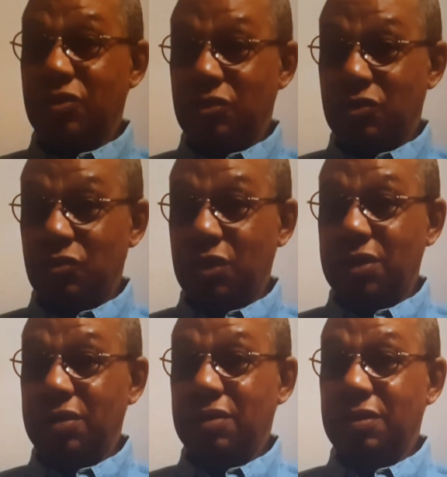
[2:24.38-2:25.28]
to the street
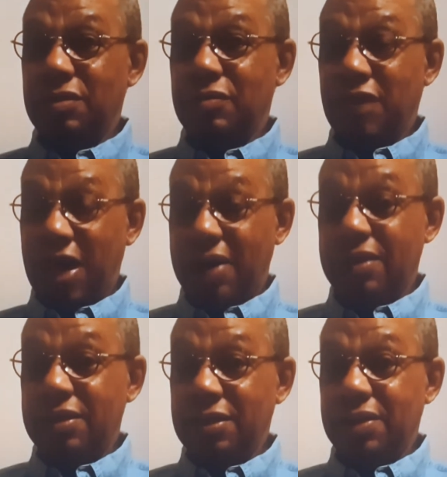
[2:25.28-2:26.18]

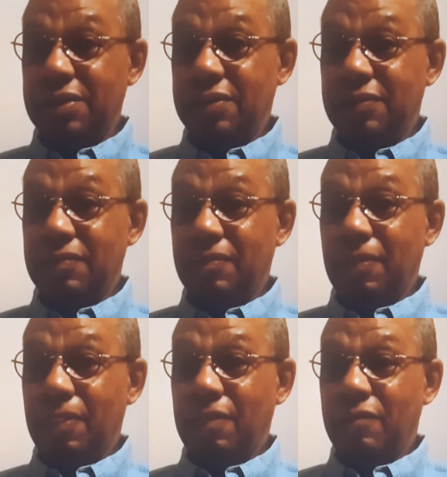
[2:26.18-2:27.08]
violently,
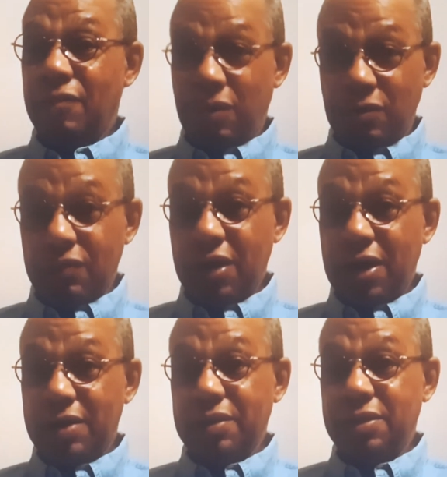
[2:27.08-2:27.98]
very
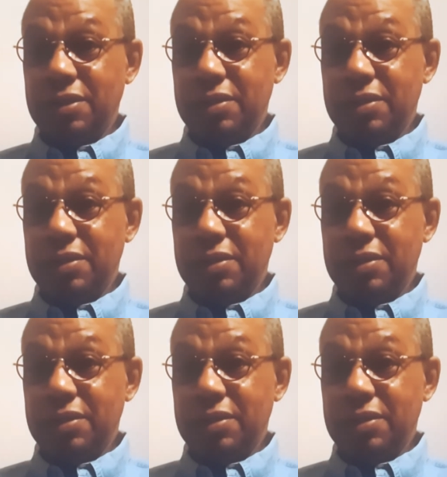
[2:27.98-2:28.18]
violently.